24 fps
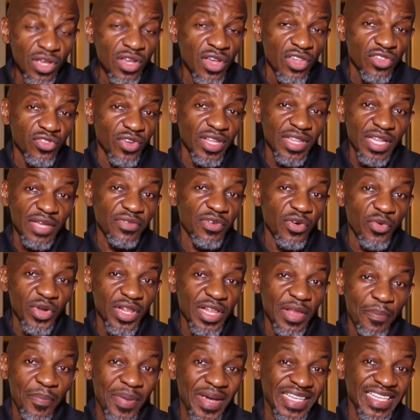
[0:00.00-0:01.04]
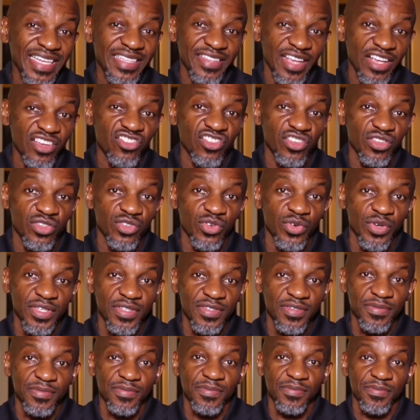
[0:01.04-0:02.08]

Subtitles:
So I never really paid attention to it.